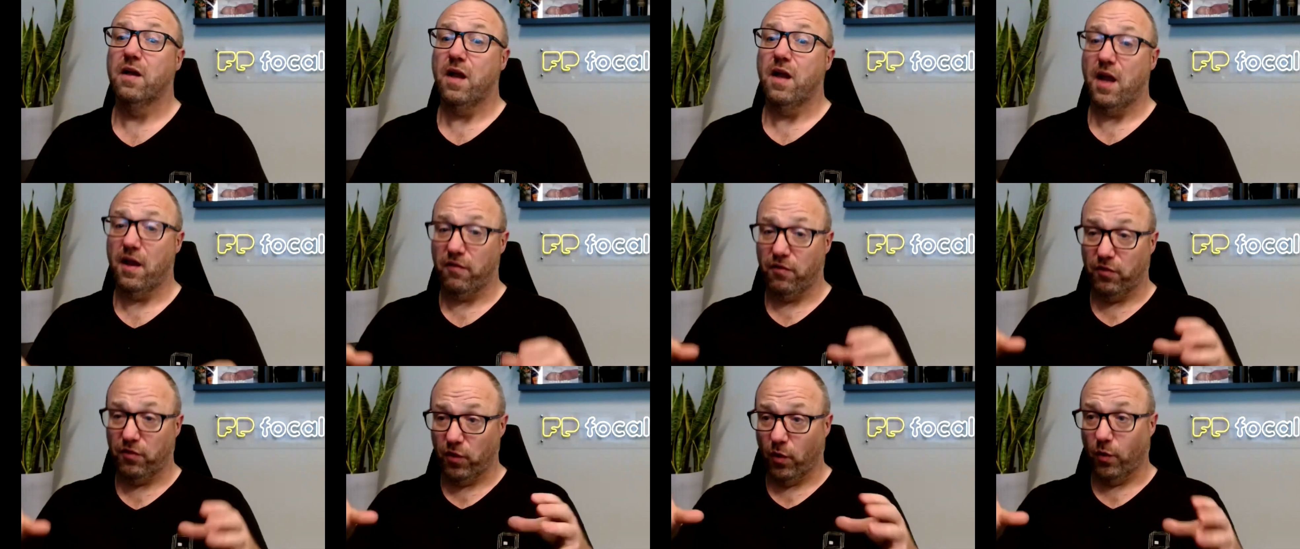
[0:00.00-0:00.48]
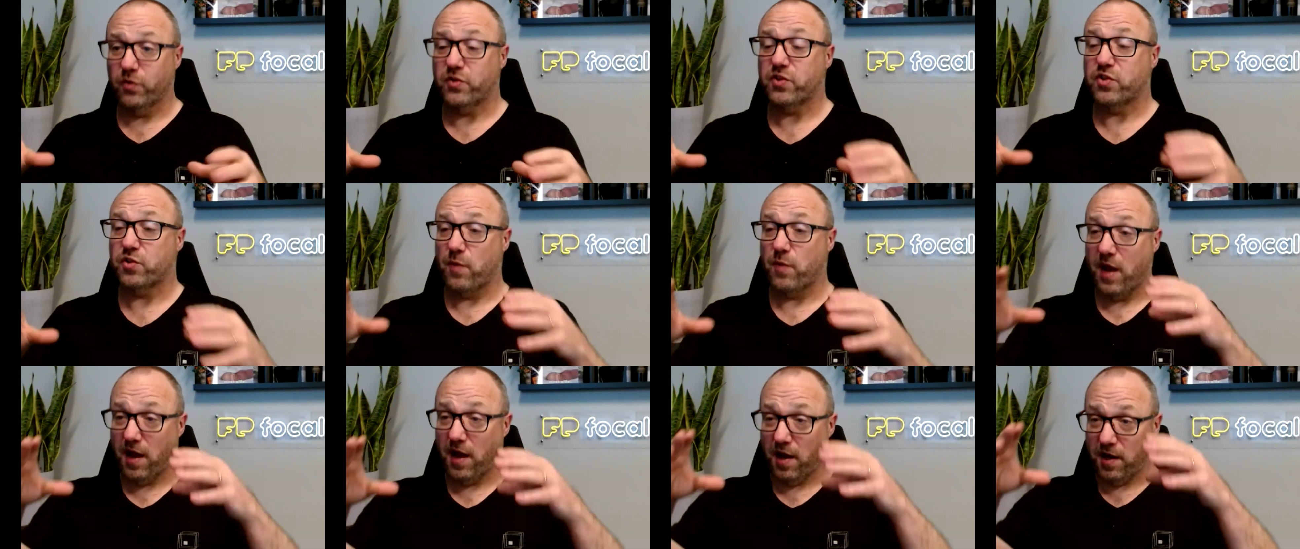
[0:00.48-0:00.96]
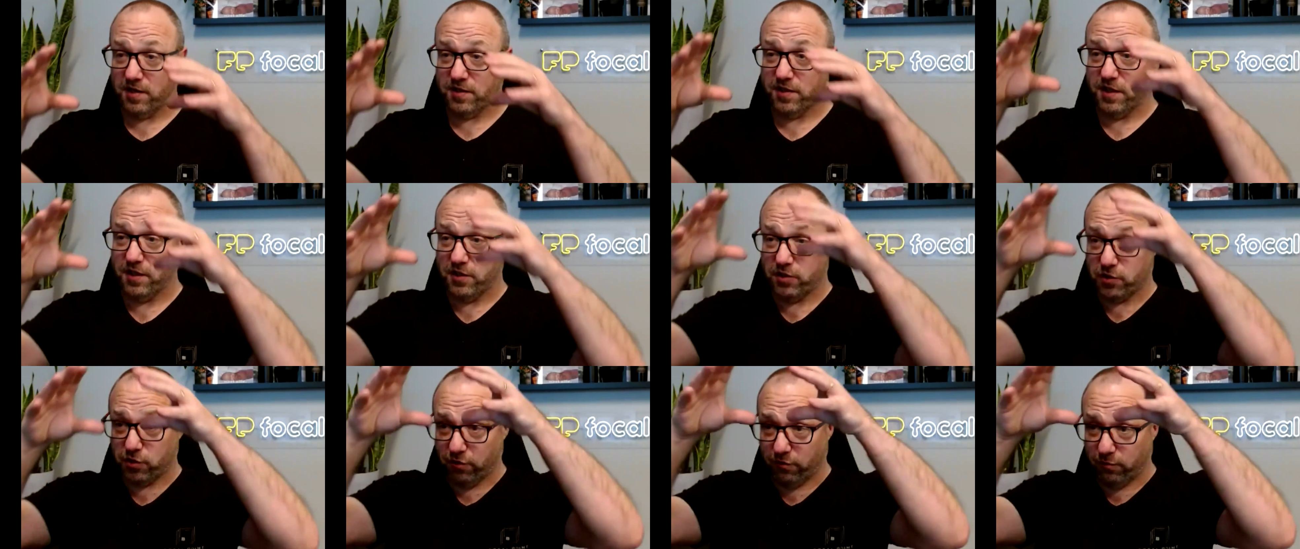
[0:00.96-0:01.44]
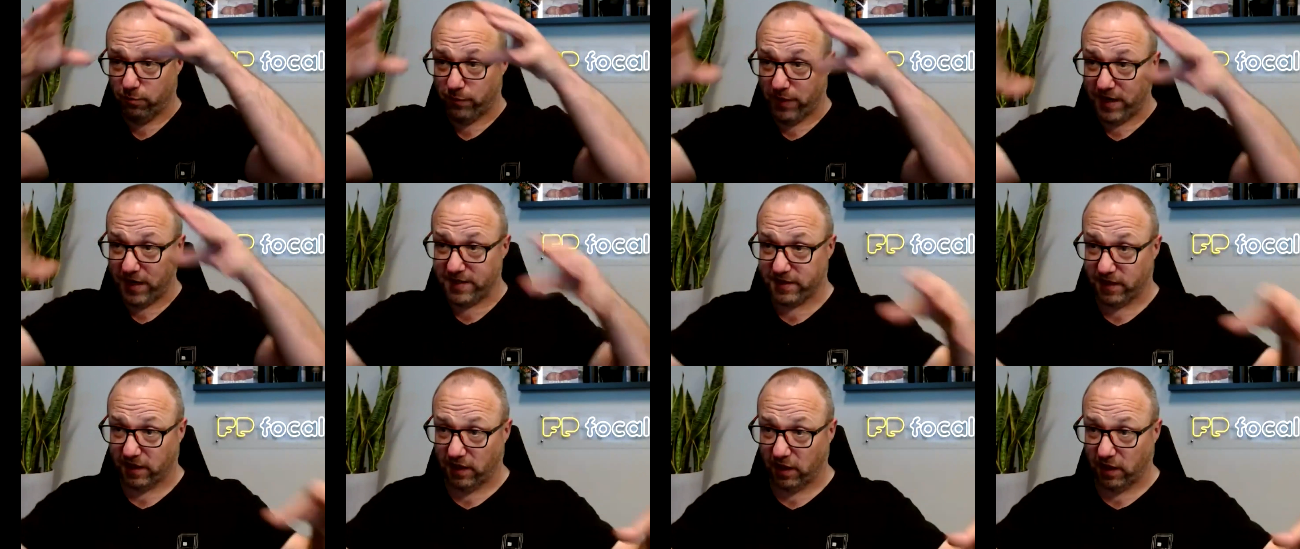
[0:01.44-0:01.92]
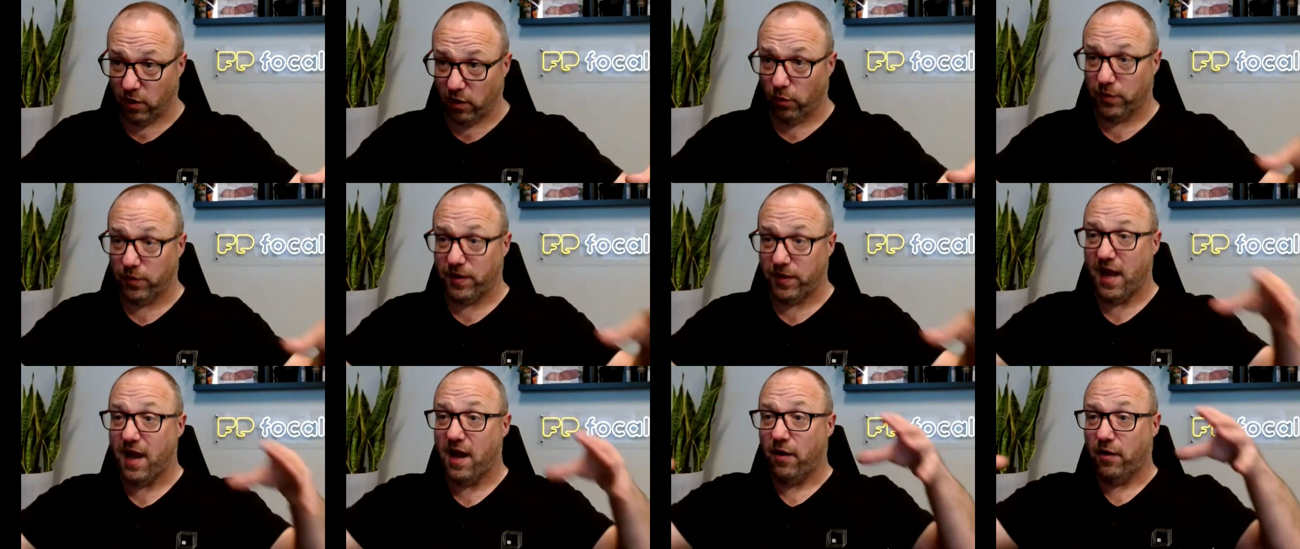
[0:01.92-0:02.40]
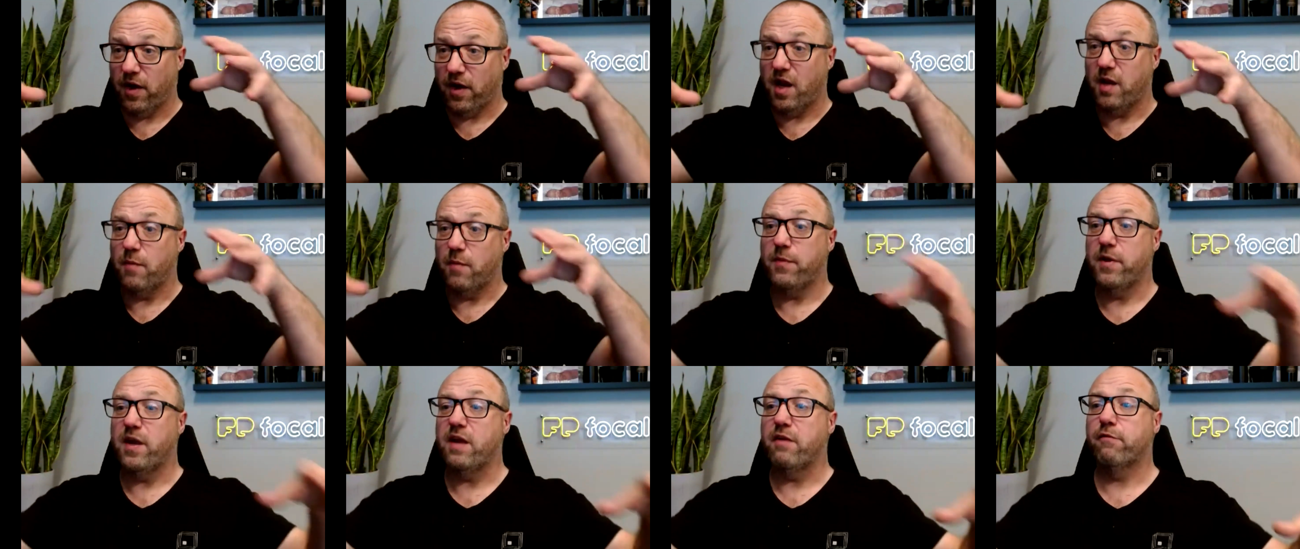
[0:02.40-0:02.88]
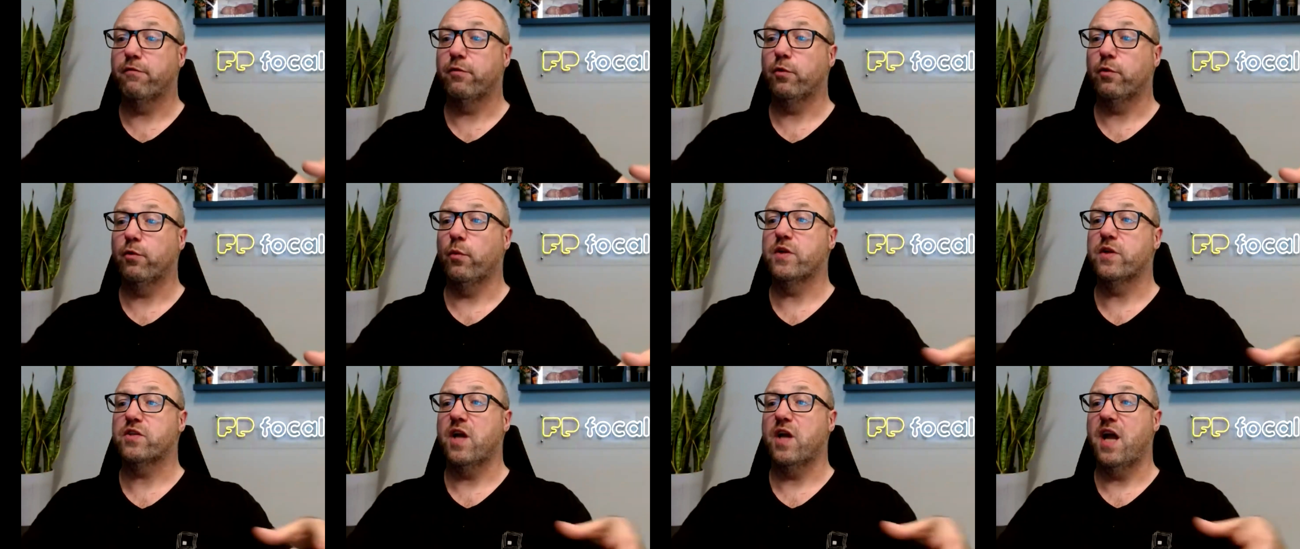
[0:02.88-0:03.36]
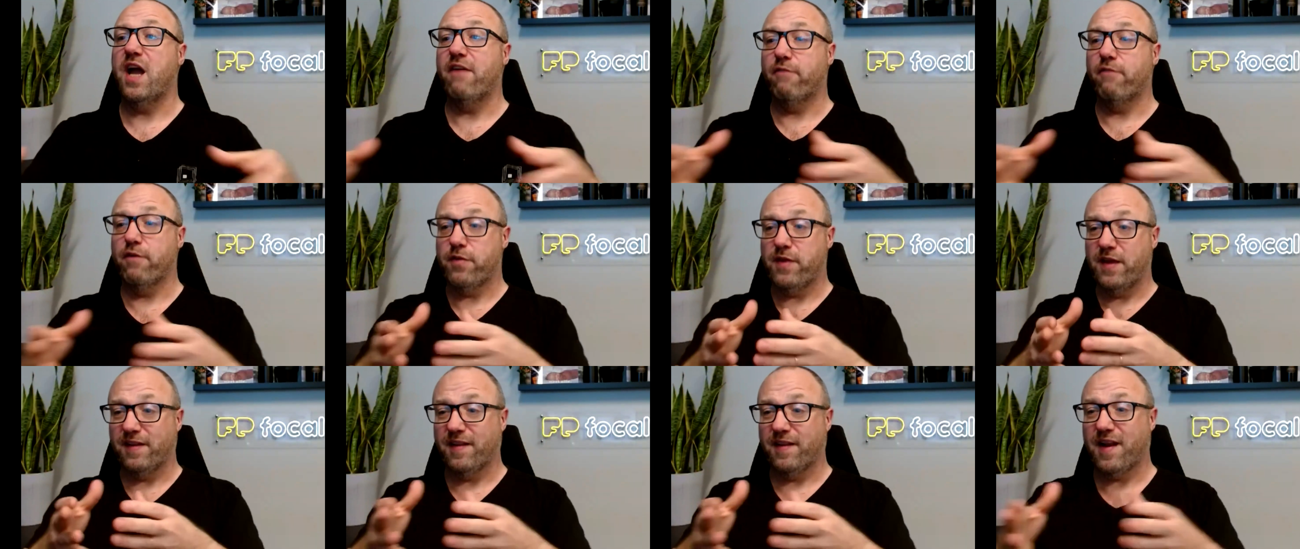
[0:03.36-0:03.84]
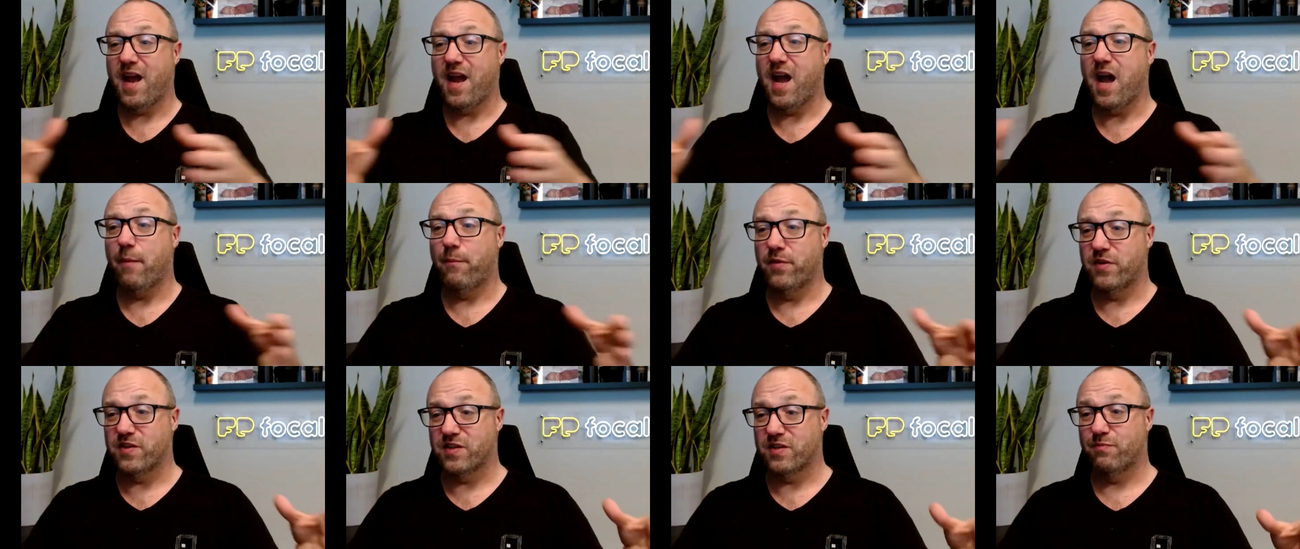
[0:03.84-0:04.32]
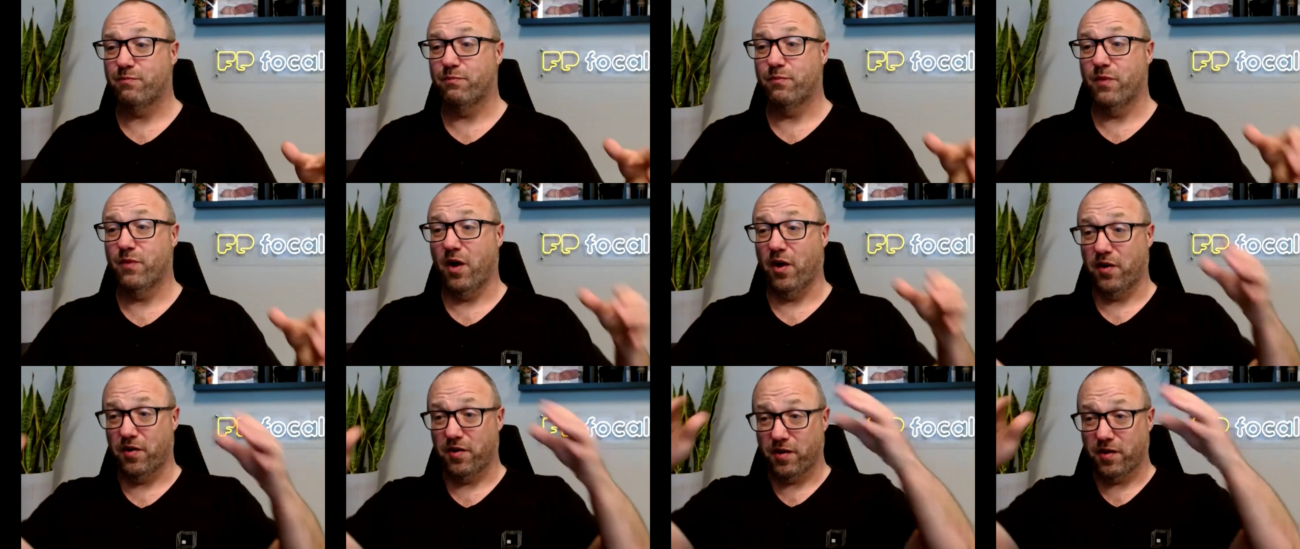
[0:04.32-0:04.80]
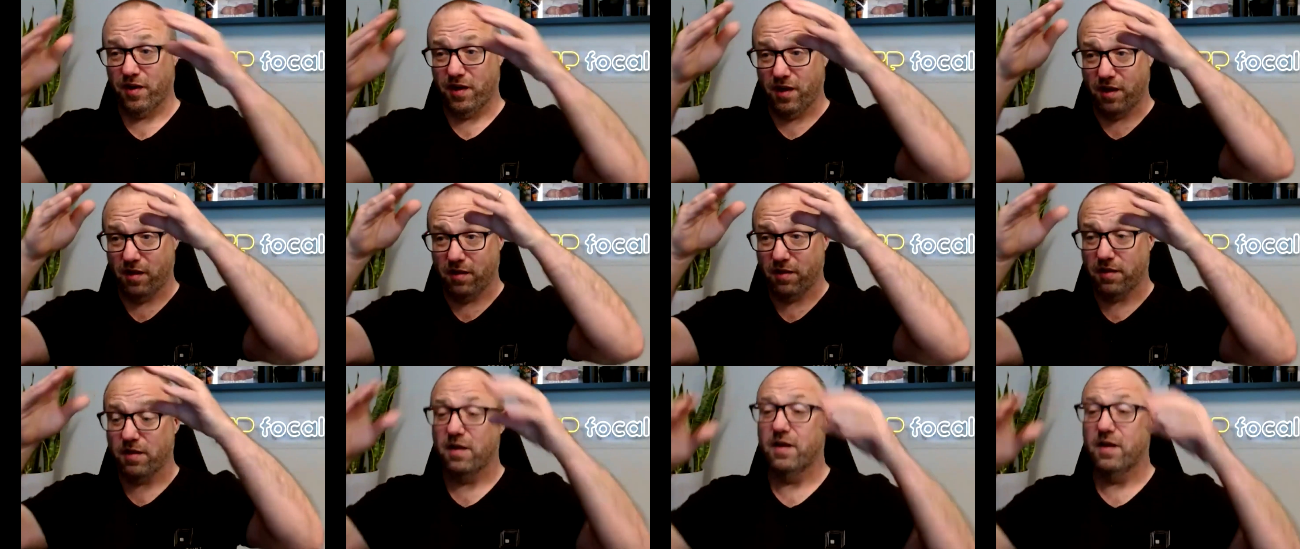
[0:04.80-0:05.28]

And those strategies should basically go down and influence everything that happens underneath.